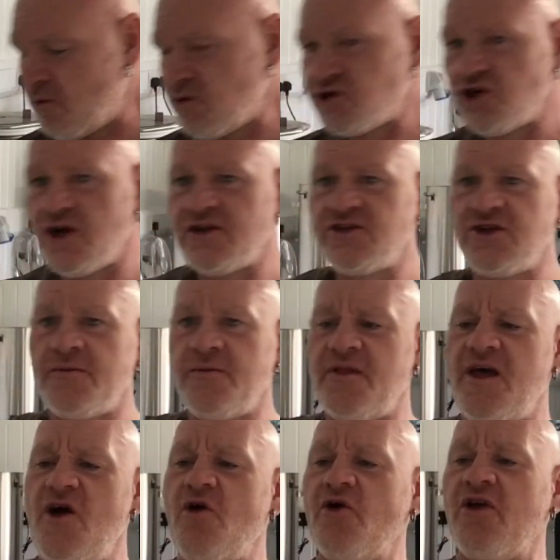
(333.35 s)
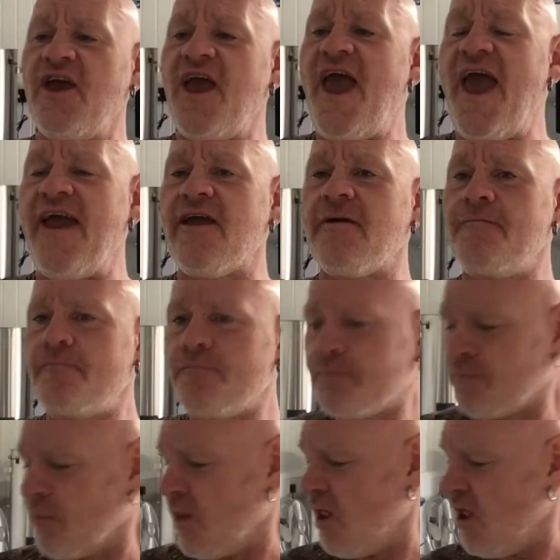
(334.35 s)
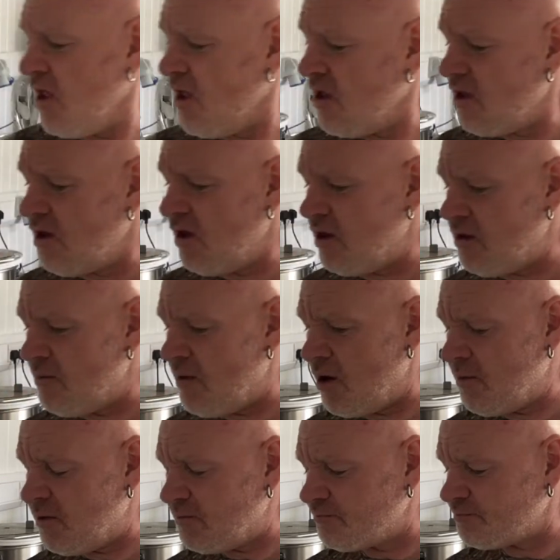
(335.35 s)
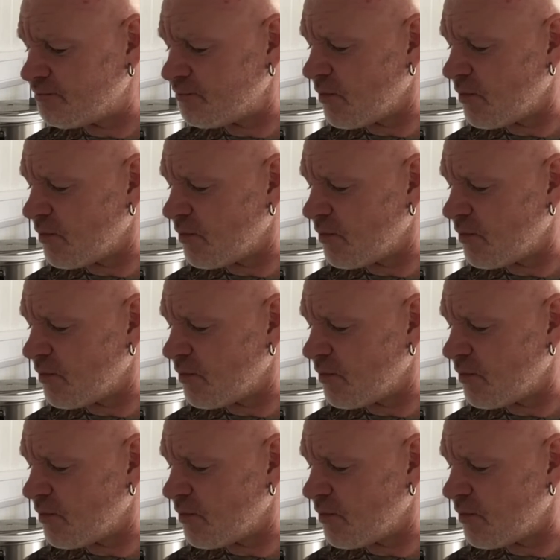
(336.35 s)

wish I had some of that on keg at the moment.